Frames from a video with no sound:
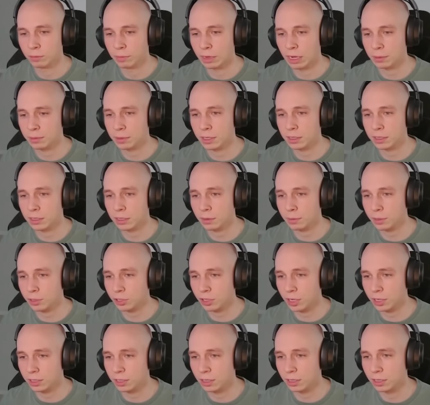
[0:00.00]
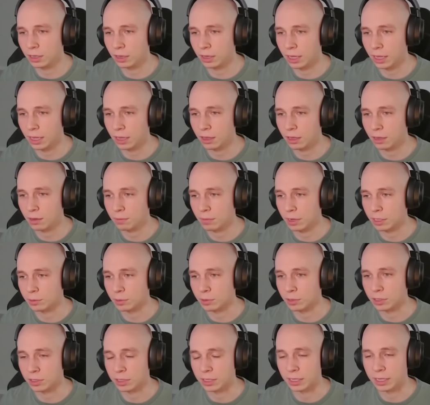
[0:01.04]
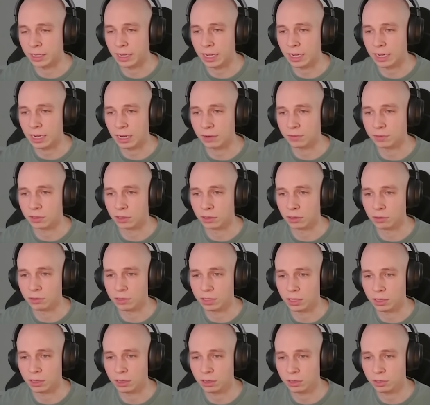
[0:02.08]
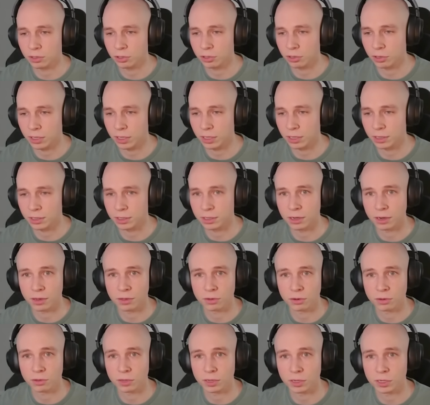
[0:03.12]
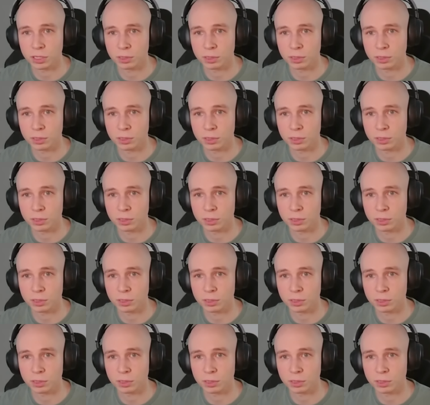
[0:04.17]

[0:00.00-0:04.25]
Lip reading: Malps, he's going to be trying to delay them as much as he can after losing long control here. He's going to throw this